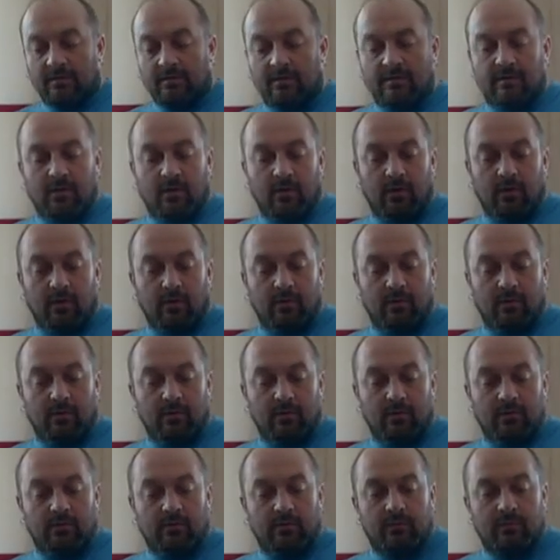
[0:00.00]
So,
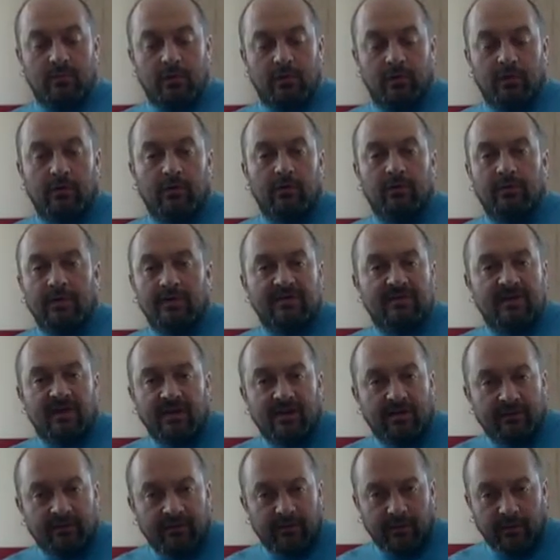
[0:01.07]
that's not
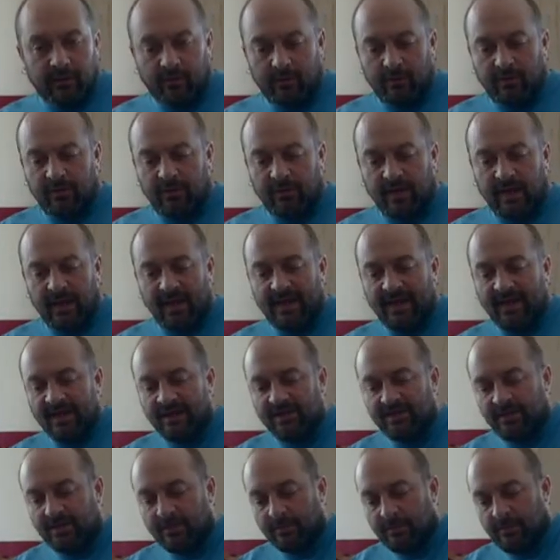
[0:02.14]
interfering with the
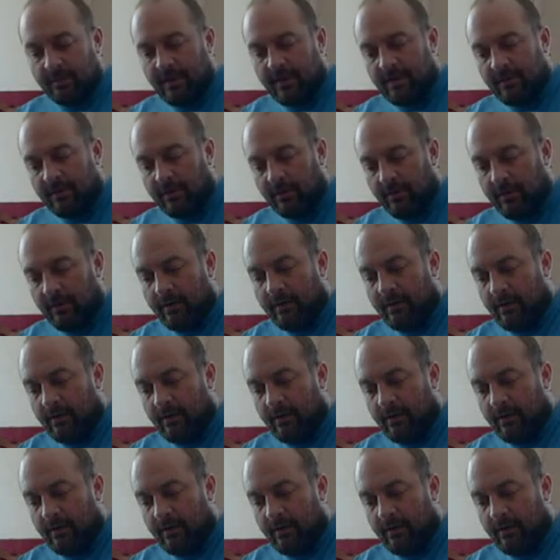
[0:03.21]
adhesion either.